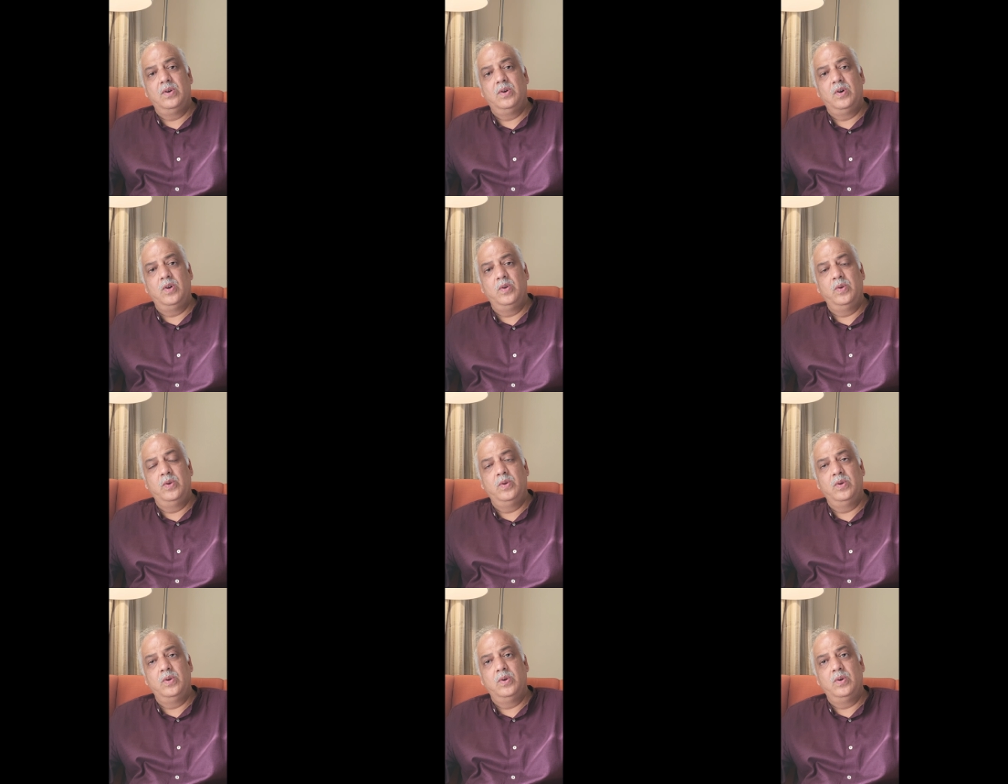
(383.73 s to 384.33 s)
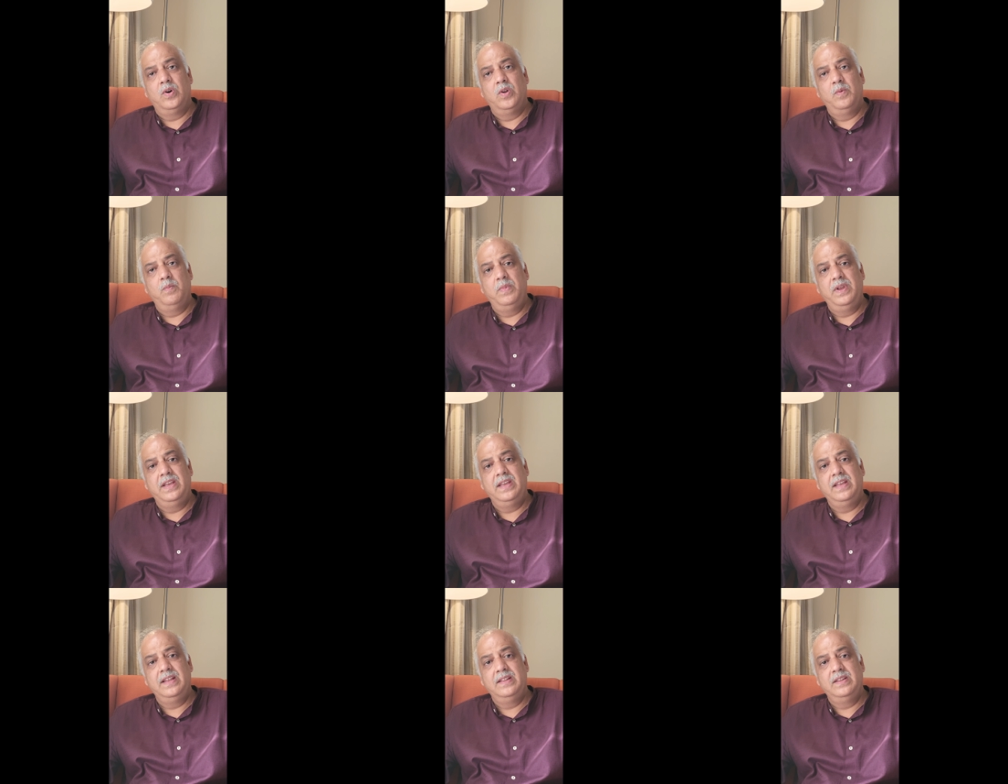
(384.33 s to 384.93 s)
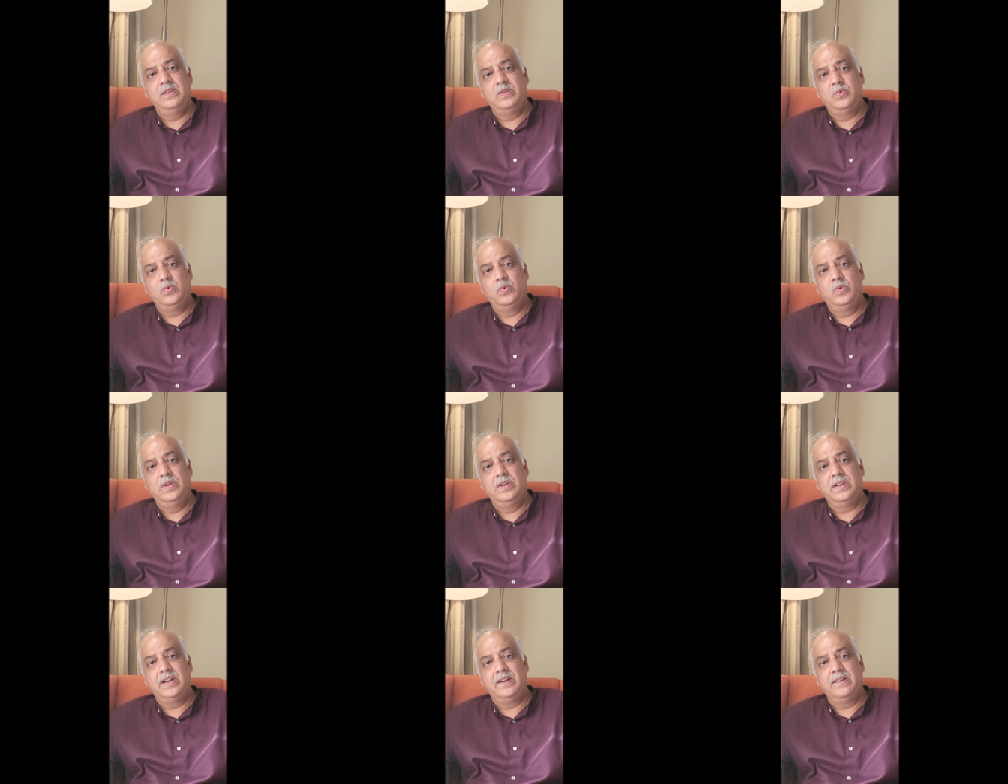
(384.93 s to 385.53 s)
on, on making the
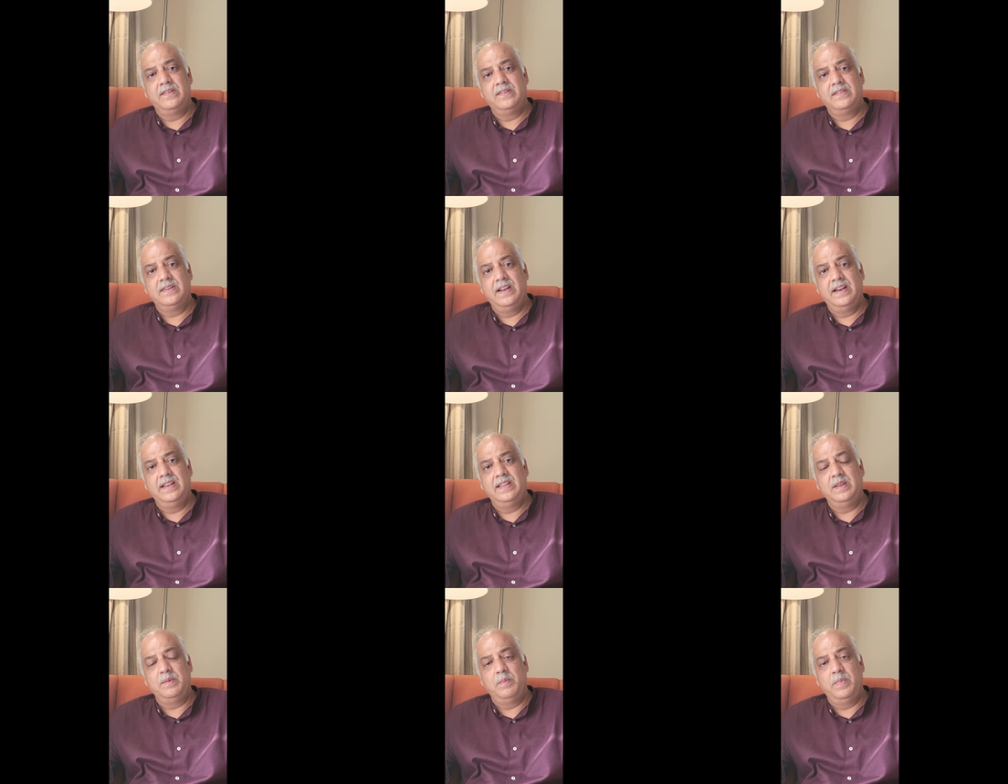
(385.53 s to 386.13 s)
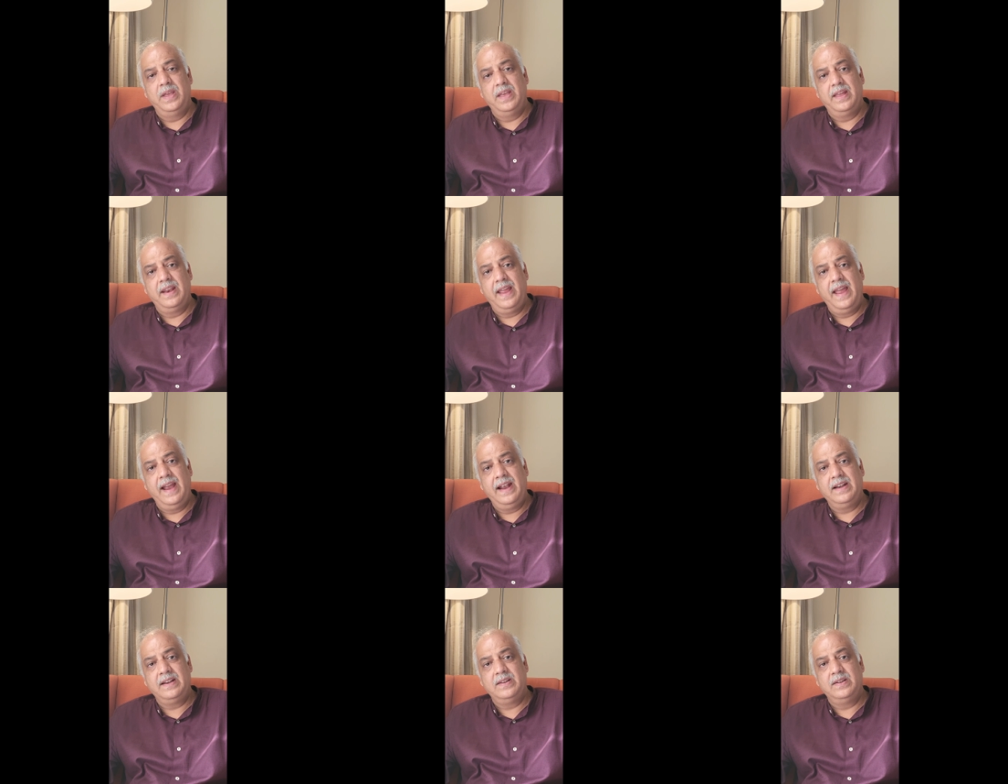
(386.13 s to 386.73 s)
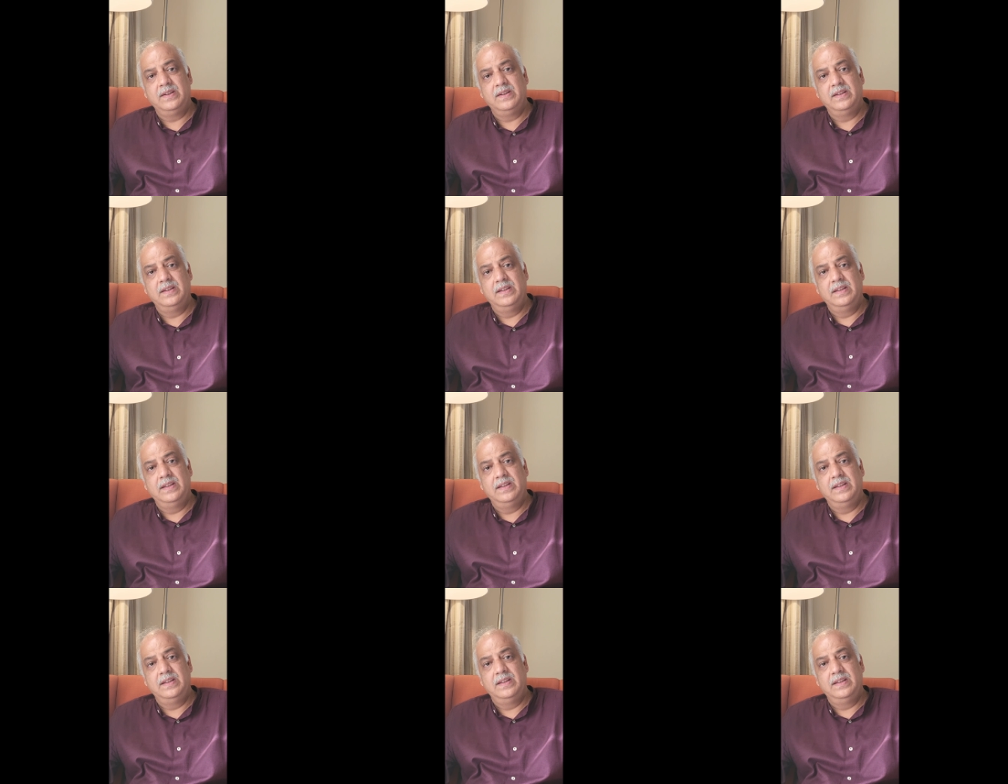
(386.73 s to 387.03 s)
student understand the Bare Act,